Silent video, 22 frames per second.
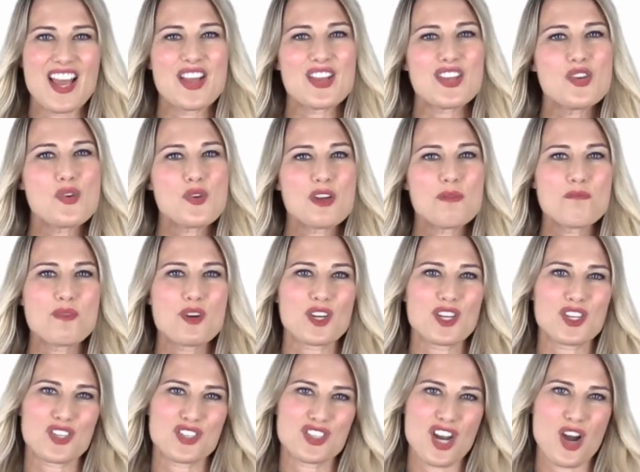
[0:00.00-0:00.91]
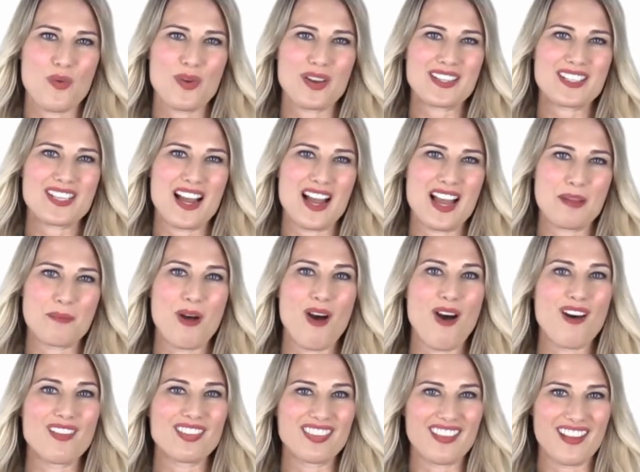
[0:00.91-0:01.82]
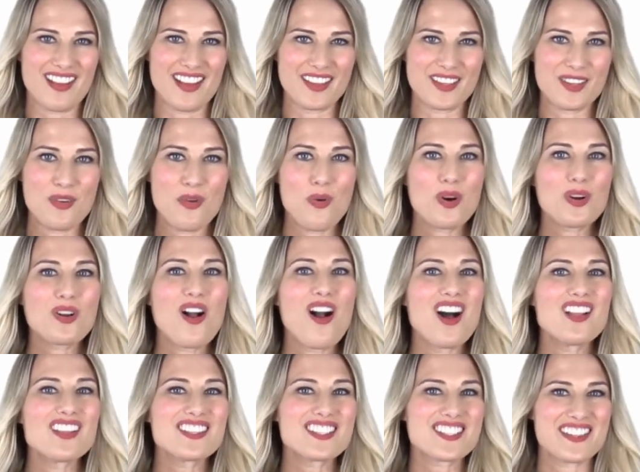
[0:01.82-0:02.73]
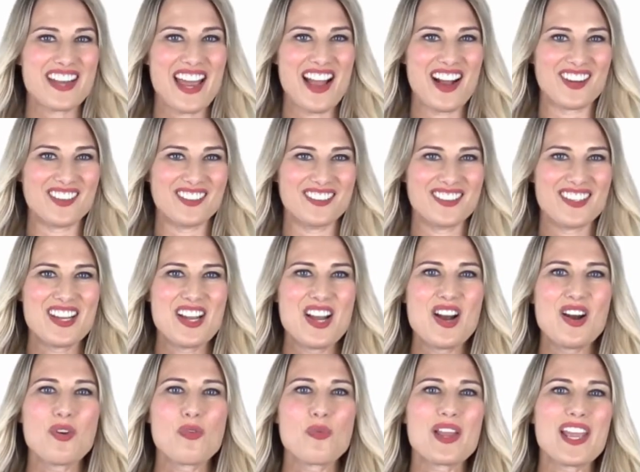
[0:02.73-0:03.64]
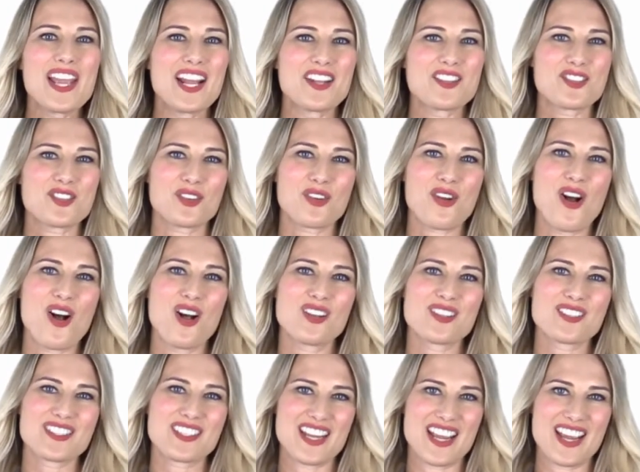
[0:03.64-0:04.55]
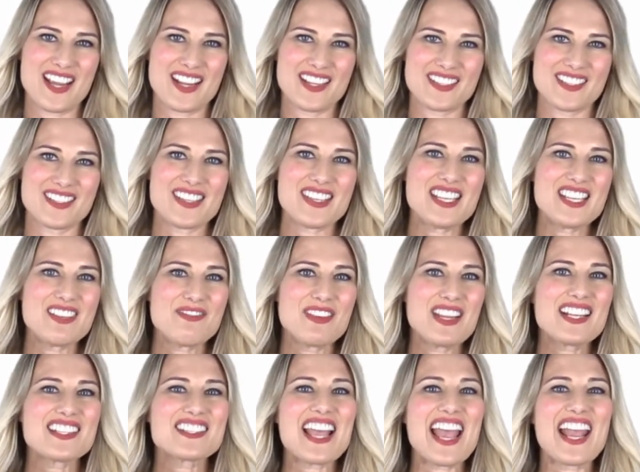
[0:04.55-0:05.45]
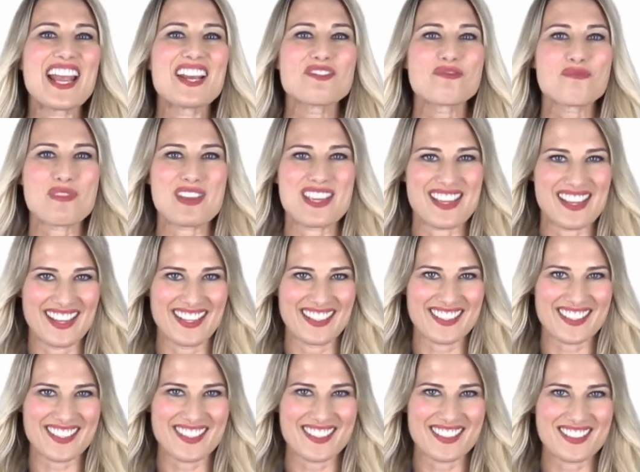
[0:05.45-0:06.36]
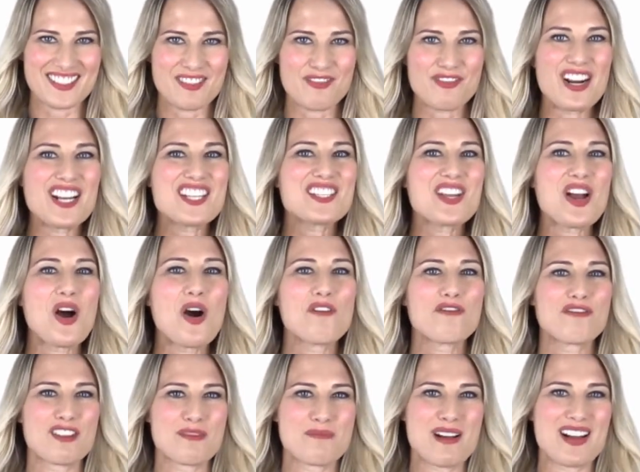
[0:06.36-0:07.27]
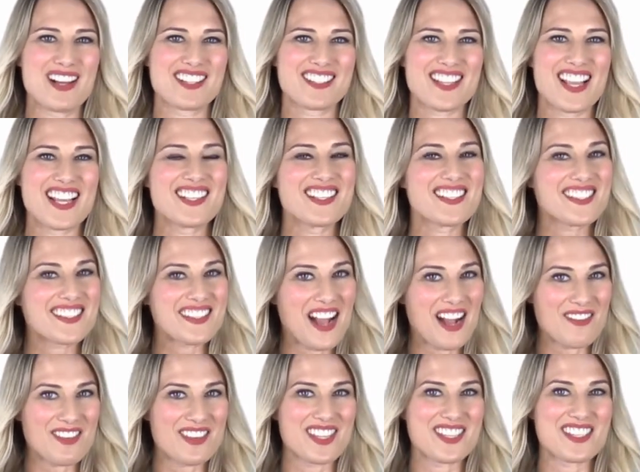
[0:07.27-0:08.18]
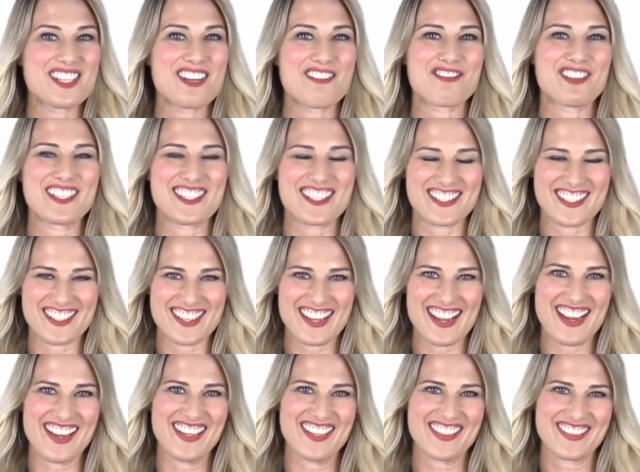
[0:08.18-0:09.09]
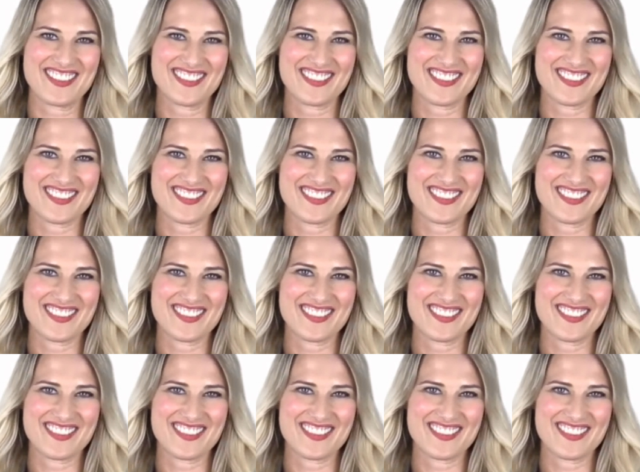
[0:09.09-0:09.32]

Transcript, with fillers: You can book a showing time online or call us now. We answer calls days, evenings, and weekends. Rent a home from us and discover the difference today.